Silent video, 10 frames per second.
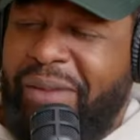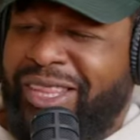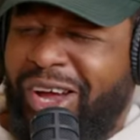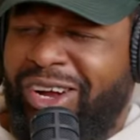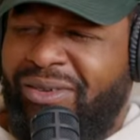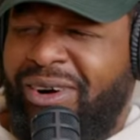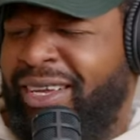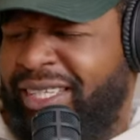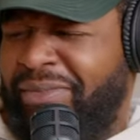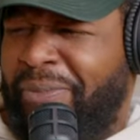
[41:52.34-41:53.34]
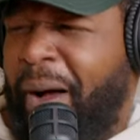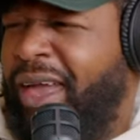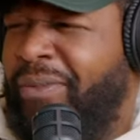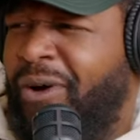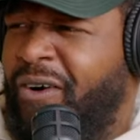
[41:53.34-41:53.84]
me 31s in my
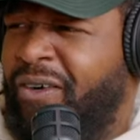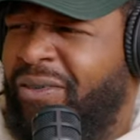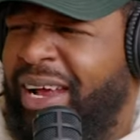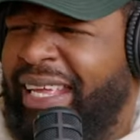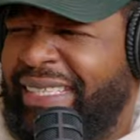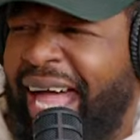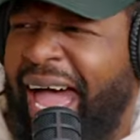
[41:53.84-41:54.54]
pocket, bro. Yo, what is